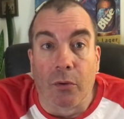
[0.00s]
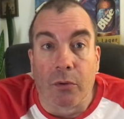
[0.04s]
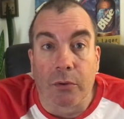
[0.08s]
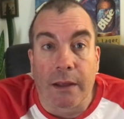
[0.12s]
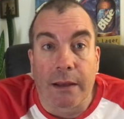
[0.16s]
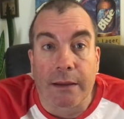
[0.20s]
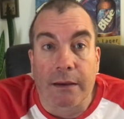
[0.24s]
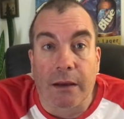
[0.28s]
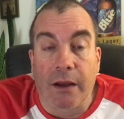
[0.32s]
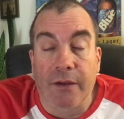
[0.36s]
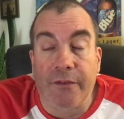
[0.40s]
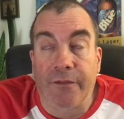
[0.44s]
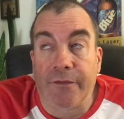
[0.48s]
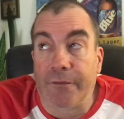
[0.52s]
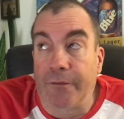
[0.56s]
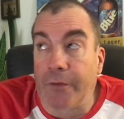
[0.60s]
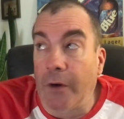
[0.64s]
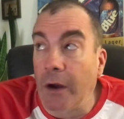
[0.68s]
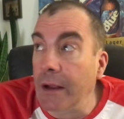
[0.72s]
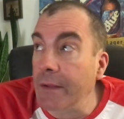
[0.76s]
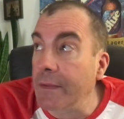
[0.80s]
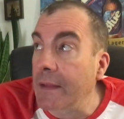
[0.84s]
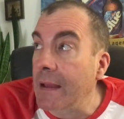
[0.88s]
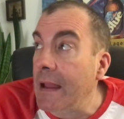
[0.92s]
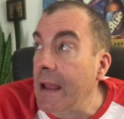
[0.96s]
Like I
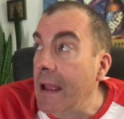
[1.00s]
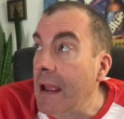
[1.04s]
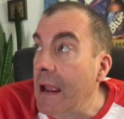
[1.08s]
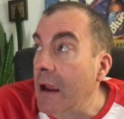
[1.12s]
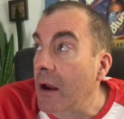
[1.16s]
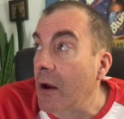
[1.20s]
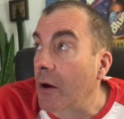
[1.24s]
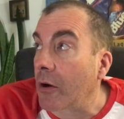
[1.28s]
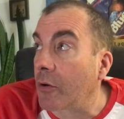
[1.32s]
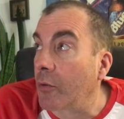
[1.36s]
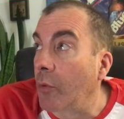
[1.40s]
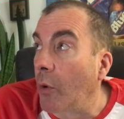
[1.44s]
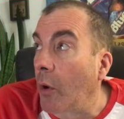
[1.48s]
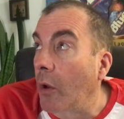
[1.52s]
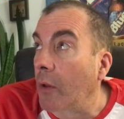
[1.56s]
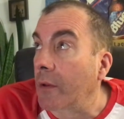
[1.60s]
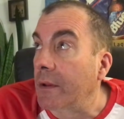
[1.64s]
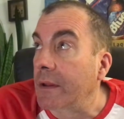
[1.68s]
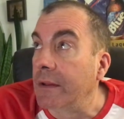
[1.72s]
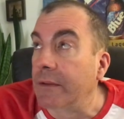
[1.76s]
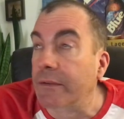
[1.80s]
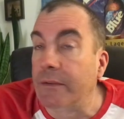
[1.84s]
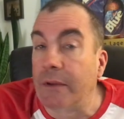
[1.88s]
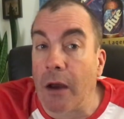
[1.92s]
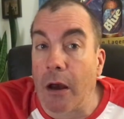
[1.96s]
find the air quality
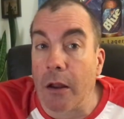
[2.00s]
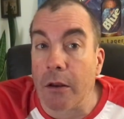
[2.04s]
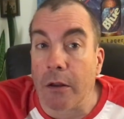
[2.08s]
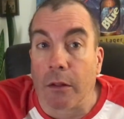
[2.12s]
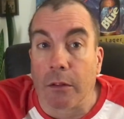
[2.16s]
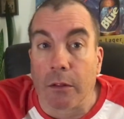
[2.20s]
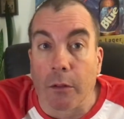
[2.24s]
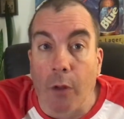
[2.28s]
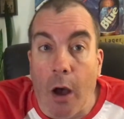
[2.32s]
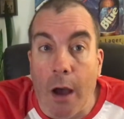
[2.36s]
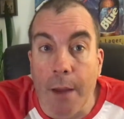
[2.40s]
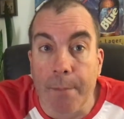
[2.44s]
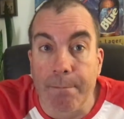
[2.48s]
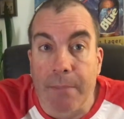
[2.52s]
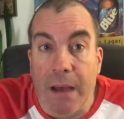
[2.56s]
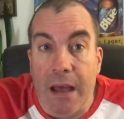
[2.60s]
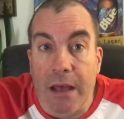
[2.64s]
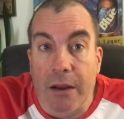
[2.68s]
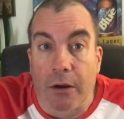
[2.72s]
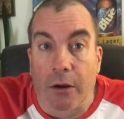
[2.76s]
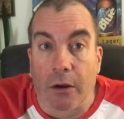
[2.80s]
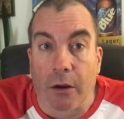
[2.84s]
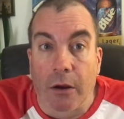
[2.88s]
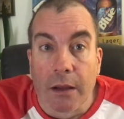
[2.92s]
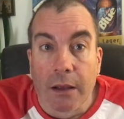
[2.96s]
has gotten a lot
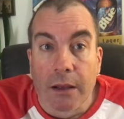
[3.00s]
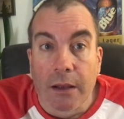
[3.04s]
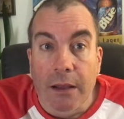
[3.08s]
better,